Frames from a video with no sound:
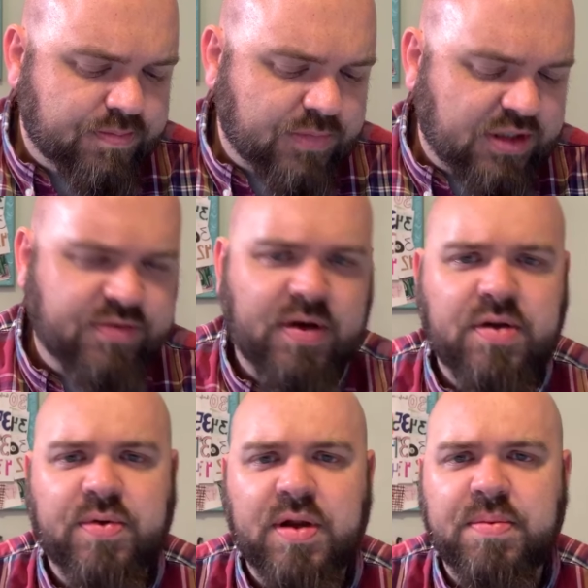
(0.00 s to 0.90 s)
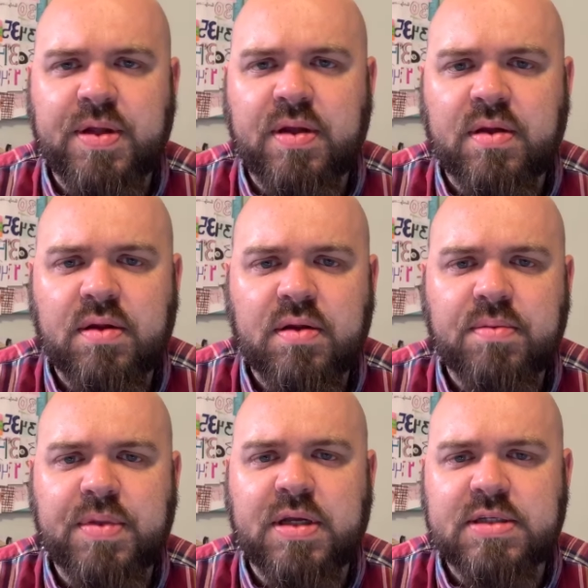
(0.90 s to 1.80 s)
let us find a way to be
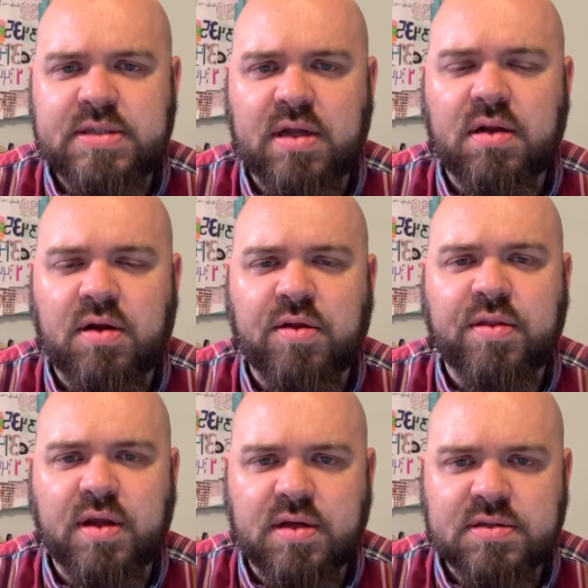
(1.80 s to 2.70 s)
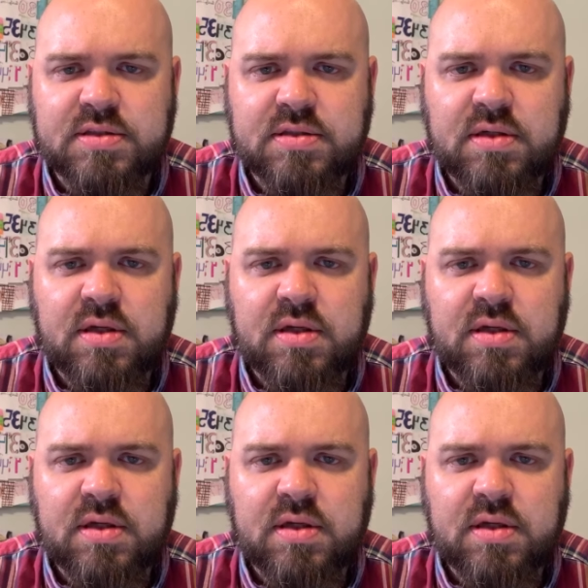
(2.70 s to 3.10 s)
content in all things.